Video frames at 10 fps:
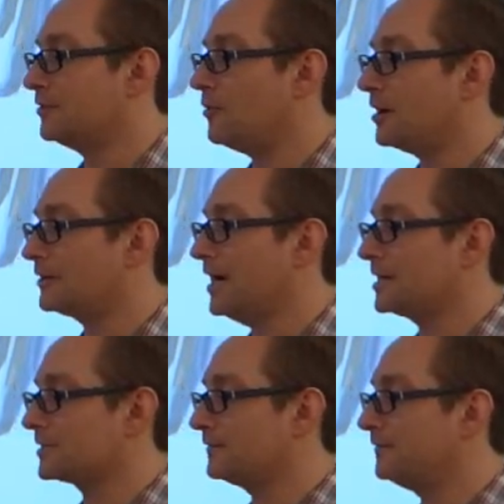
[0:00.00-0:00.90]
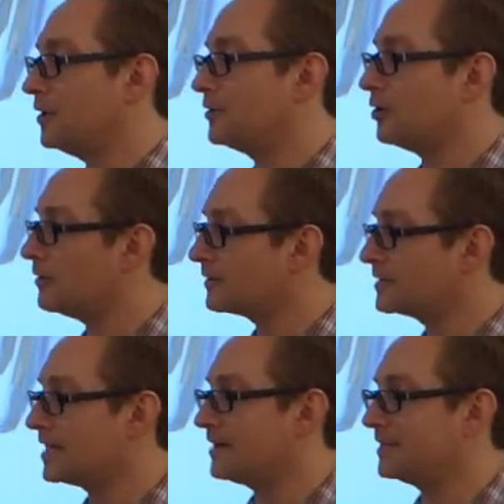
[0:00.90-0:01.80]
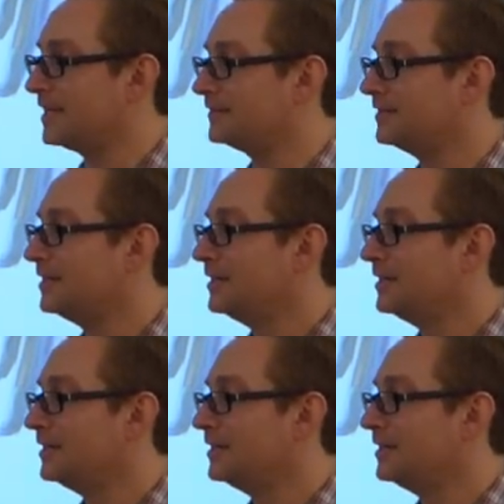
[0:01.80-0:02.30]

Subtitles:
The water hasn't flown over the dam yet.